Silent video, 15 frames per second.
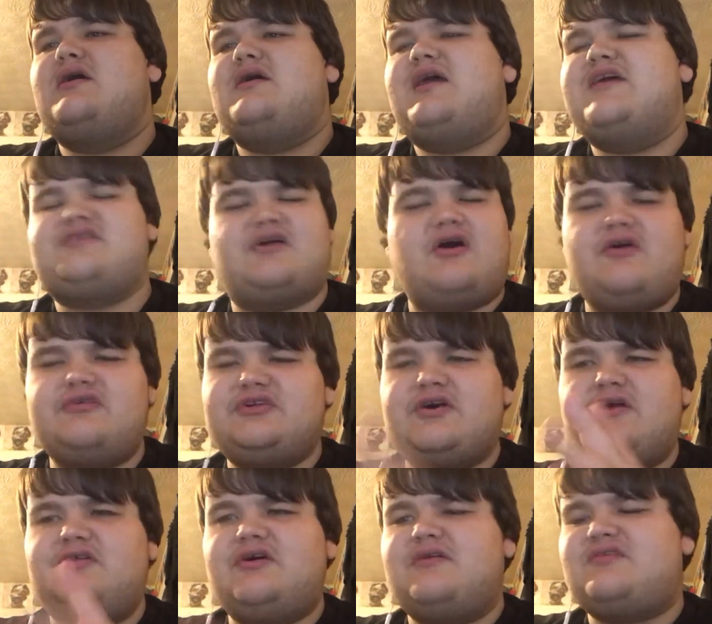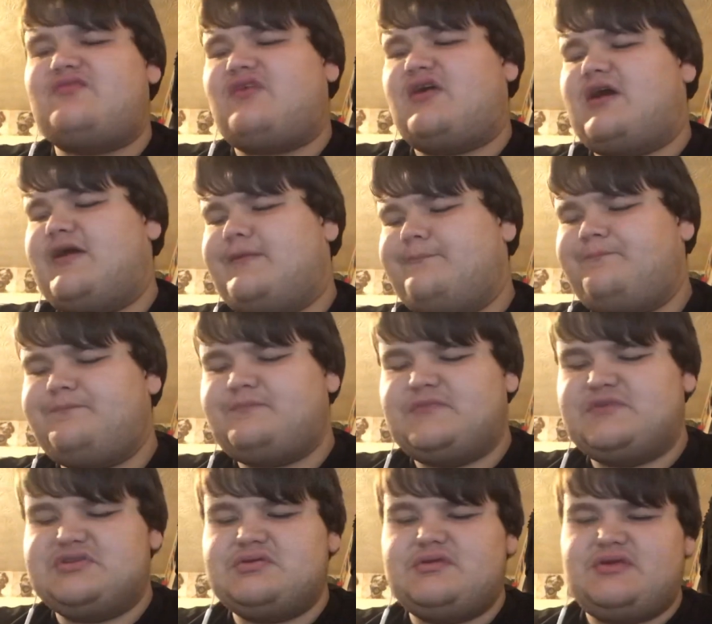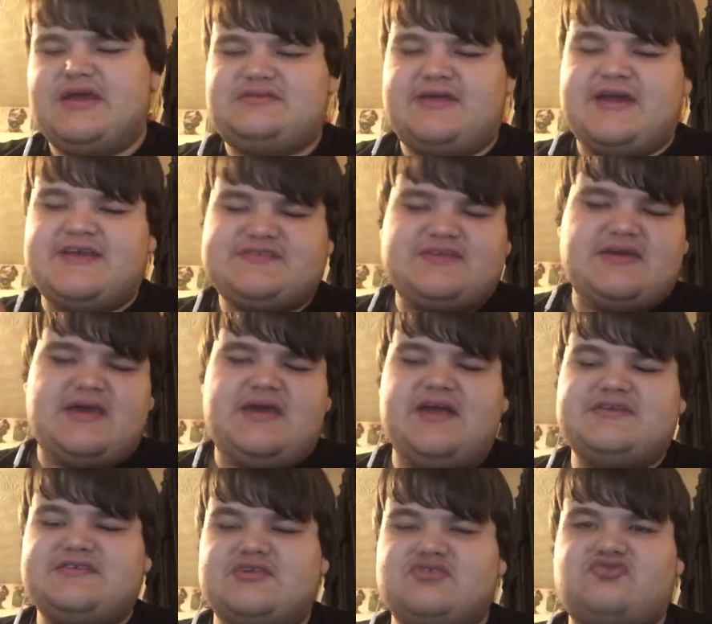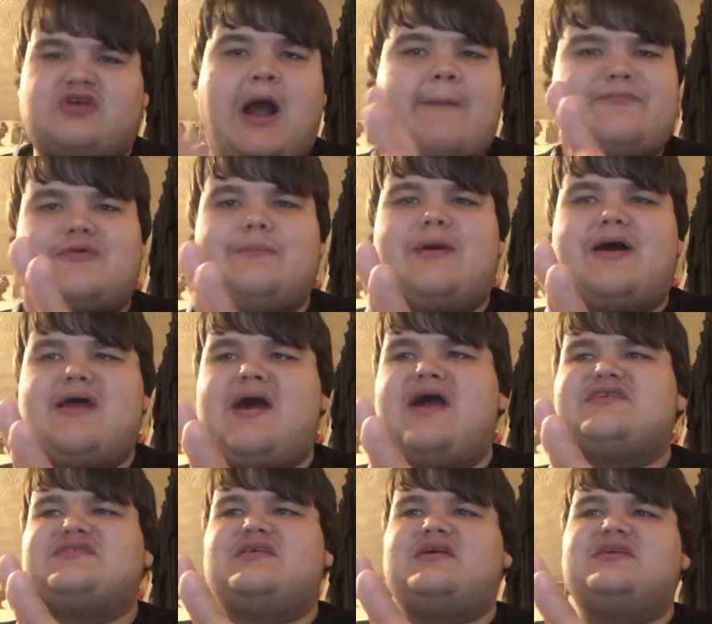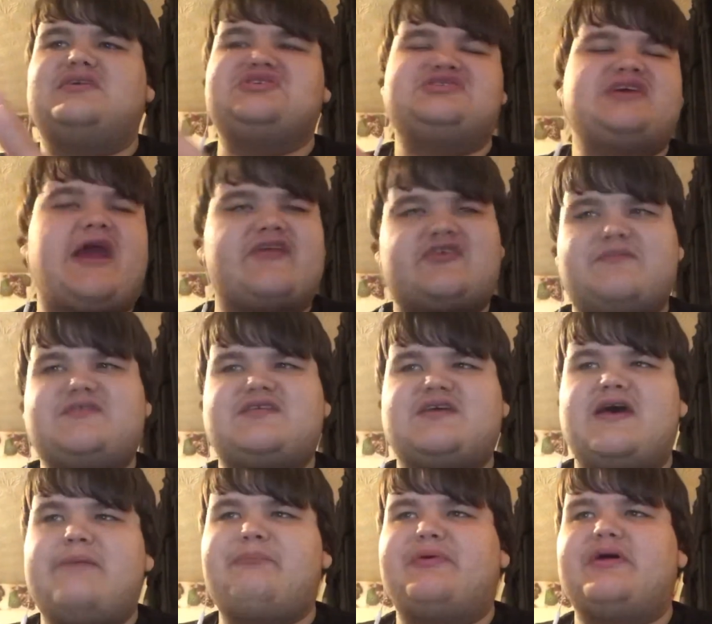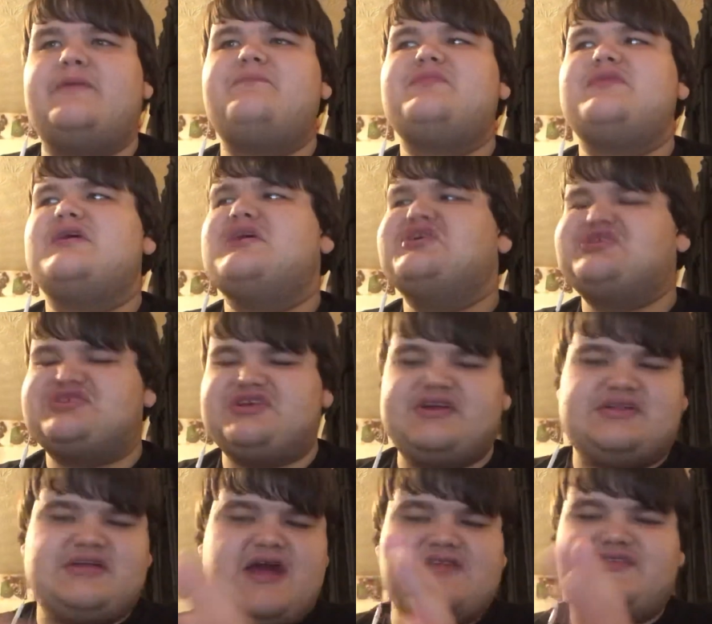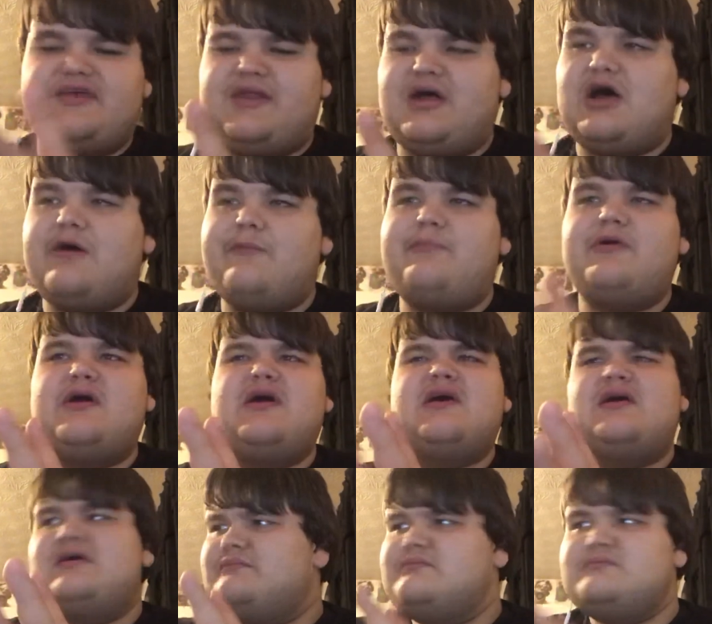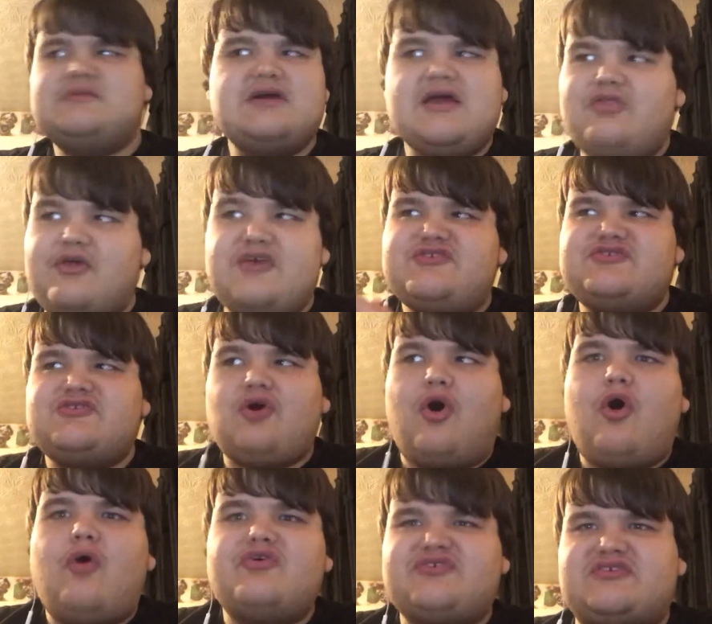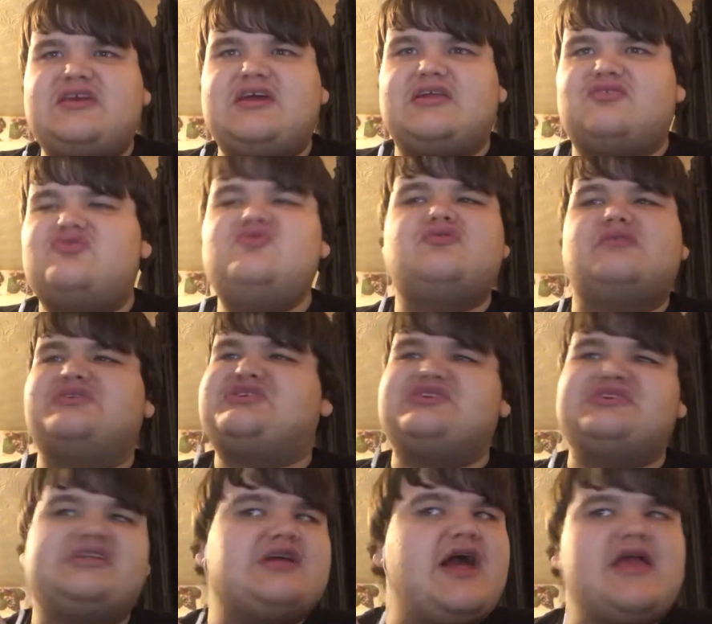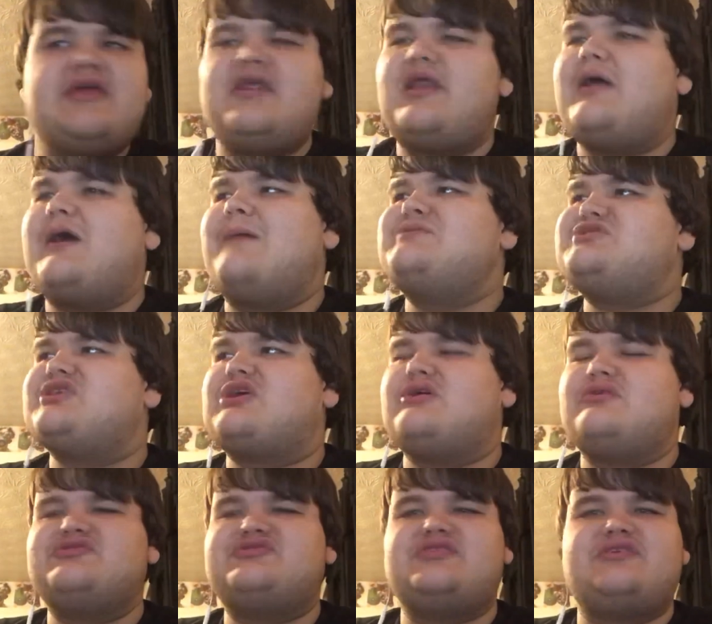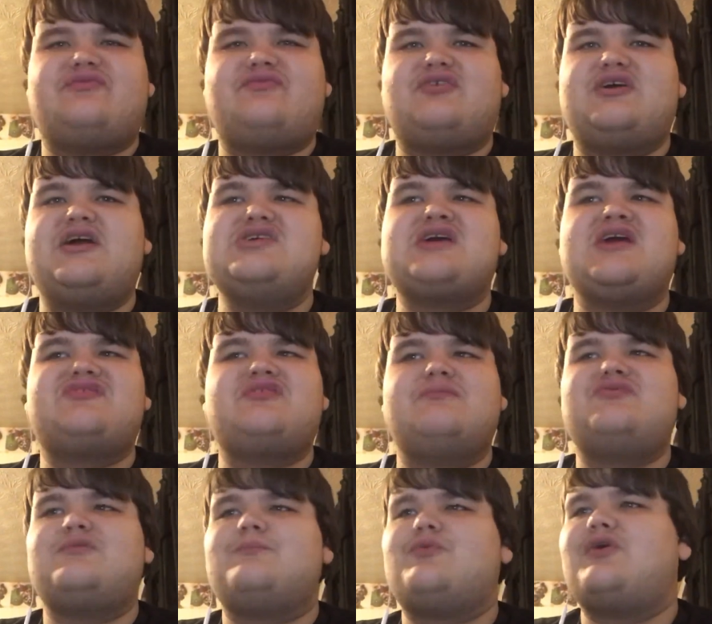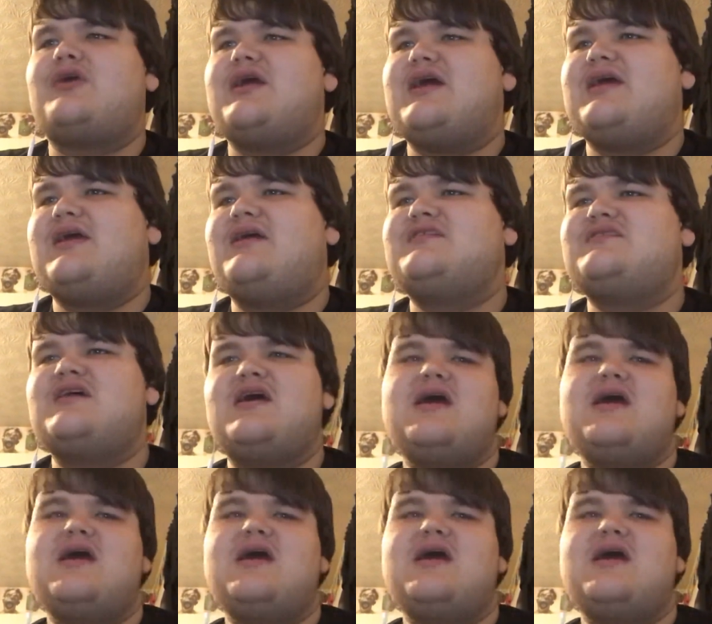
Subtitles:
He's like, "Oh no, it's fine." He takes the eggs and drops them by accident, and she gets upset, but she cleans it up. This is the whole scene too. She's cleaning it up. She goes to the fridge, gets him some more eggs.